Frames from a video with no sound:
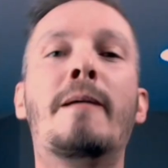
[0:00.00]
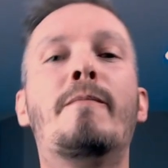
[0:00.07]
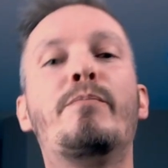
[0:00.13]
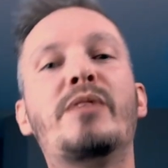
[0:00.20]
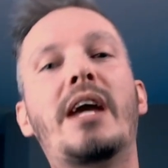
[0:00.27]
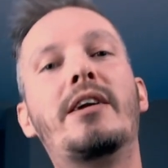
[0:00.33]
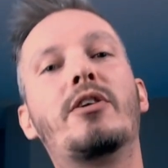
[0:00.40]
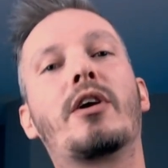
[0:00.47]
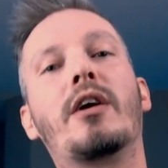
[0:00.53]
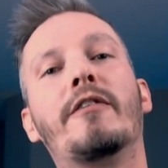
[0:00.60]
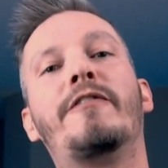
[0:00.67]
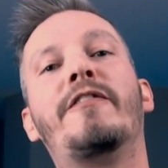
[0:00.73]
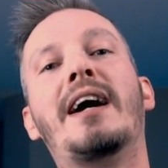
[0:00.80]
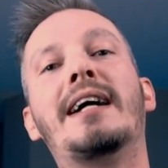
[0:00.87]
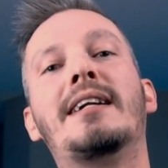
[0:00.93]
And you're going to
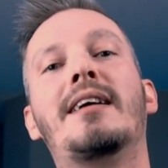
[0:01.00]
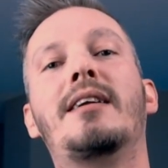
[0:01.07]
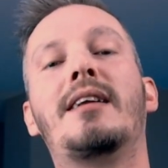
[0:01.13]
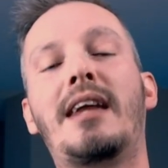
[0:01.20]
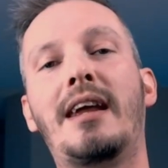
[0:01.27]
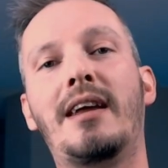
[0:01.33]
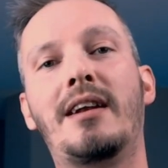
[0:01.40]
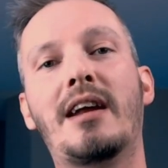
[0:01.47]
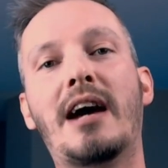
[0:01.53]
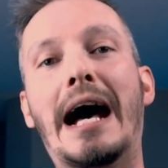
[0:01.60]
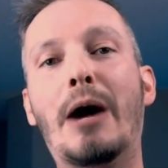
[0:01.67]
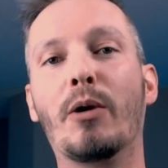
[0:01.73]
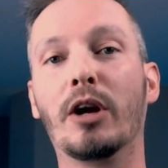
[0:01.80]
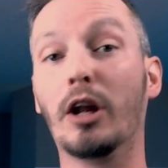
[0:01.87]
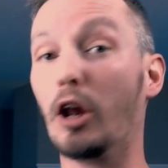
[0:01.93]
find it in our
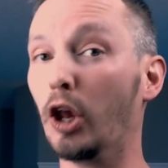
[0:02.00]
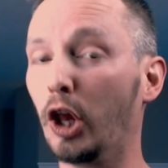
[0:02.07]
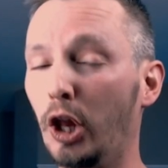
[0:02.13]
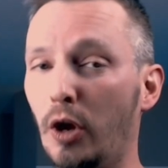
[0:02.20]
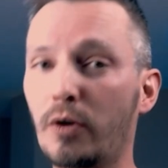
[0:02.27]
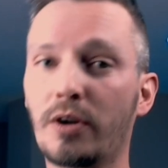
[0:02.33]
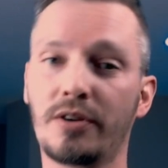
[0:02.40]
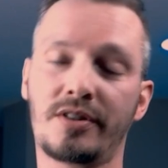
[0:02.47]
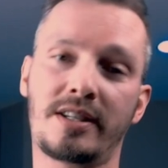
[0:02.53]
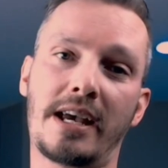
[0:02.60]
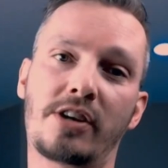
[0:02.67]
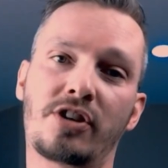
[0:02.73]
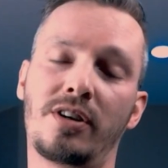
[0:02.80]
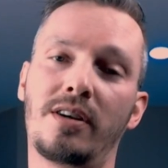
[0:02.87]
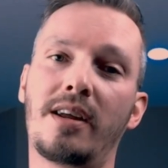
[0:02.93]
local
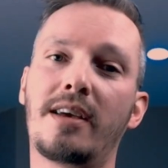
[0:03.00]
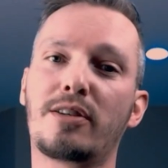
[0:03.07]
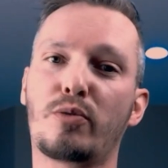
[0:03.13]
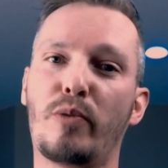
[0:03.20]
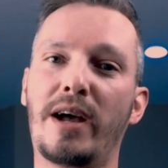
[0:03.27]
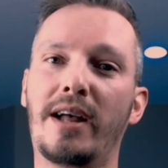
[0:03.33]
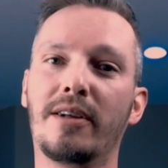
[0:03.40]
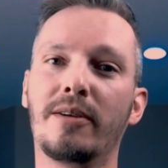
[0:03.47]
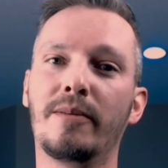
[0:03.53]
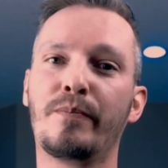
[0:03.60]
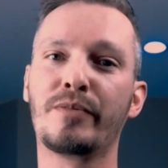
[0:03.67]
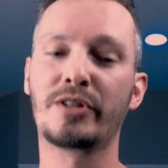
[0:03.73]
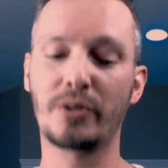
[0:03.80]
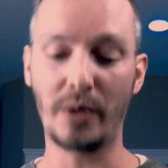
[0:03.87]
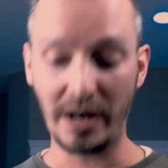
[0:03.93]
section as well.
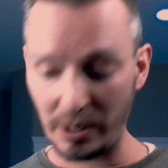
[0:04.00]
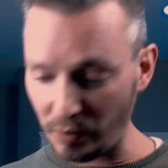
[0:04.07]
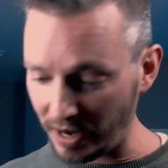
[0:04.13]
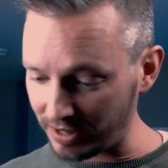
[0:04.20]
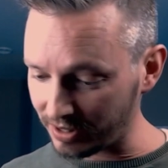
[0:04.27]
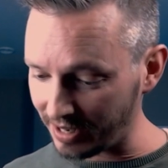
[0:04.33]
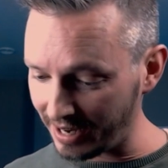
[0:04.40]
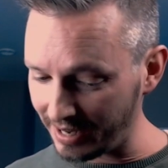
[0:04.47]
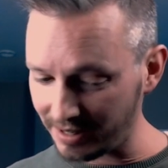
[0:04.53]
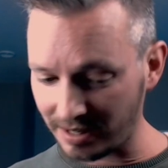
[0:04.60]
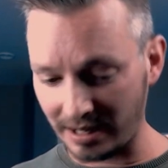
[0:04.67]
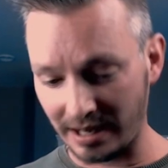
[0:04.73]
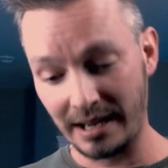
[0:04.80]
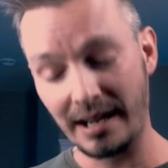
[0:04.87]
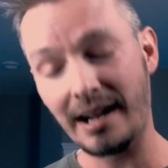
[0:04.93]
So anyways, guys,
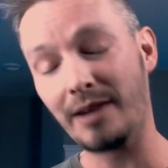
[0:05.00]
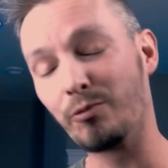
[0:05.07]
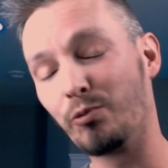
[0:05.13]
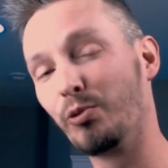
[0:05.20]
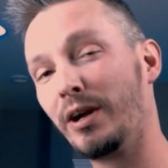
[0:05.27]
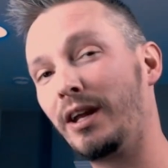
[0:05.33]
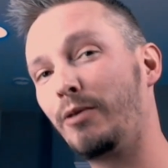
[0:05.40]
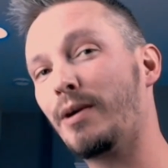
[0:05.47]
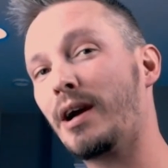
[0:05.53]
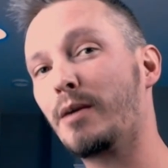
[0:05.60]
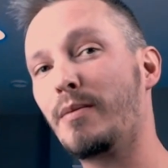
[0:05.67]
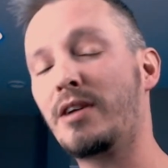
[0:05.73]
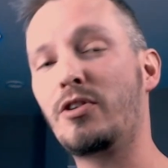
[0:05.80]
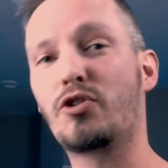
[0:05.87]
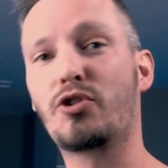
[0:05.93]
really recommend
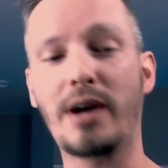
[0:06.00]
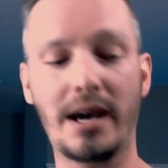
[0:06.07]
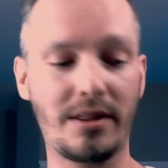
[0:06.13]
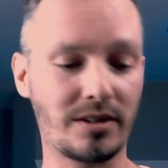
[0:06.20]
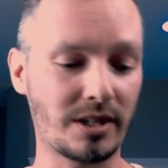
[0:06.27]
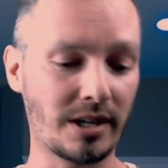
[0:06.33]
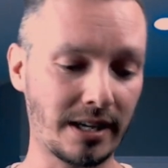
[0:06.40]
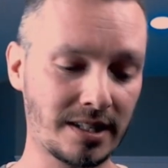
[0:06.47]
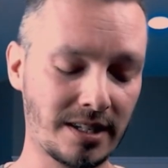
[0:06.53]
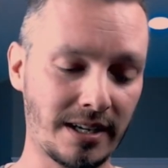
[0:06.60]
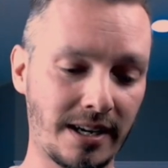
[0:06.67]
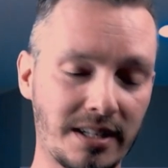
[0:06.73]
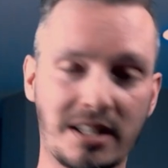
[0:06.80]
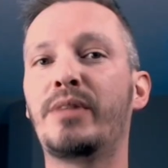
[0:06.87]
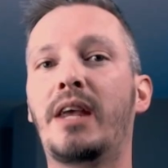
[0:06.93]
you try this hot
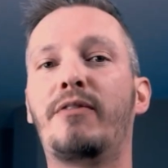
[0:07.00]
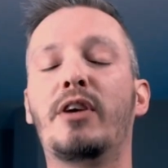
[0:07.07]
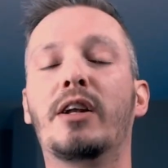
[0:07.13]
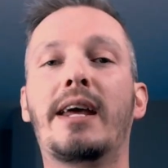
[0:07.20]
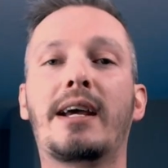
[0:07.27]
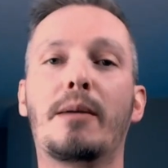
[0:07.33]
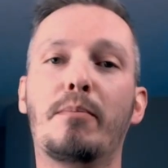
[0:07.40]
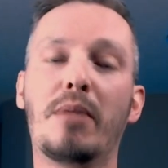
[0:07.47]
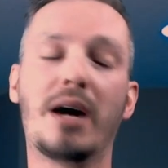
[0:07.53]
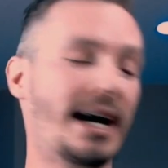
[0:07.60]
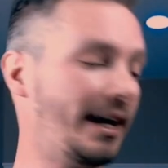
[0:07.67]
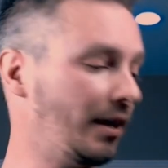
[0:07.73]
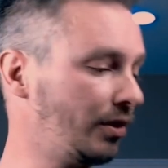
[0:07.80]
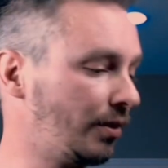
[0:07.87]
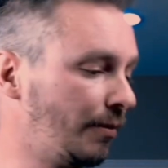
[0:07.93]
sauce. If you like a
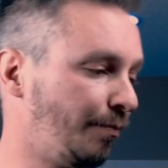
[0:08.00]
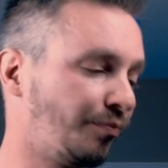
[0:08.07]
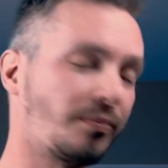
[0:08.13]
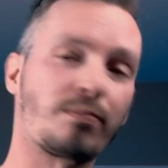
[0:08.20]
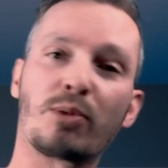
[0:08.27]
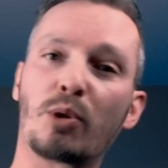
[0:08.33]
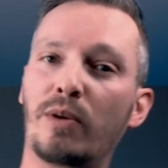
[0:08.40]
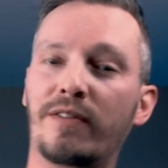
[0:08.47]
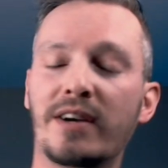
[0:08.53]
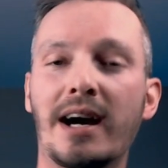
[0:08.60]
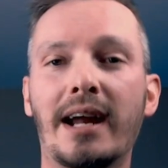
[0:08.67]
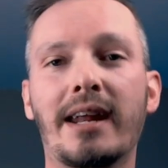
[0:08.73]
mild, we've got it.